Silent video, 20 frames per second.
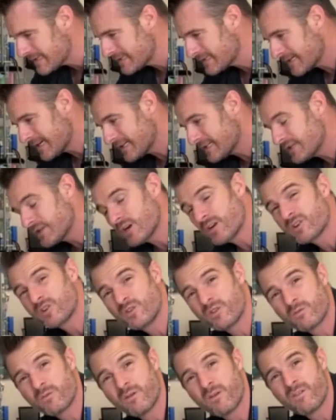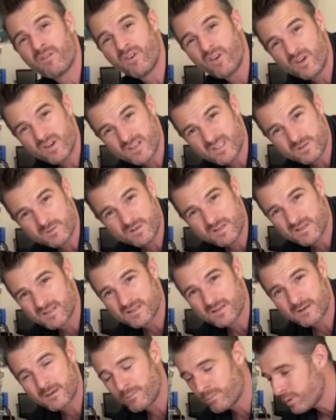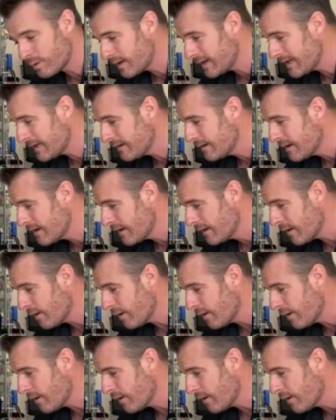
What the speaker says: That's actually going to do the reverse, which is a completely